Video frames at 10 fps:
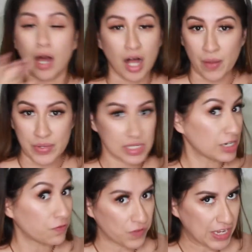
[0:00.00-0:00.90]

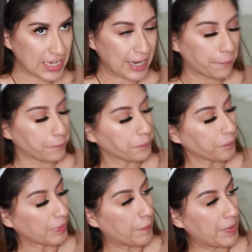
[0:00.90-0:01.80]
obviously pink.
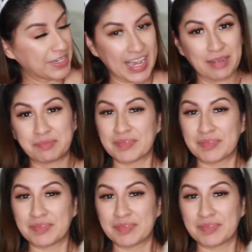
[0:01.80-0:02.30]
But yeah,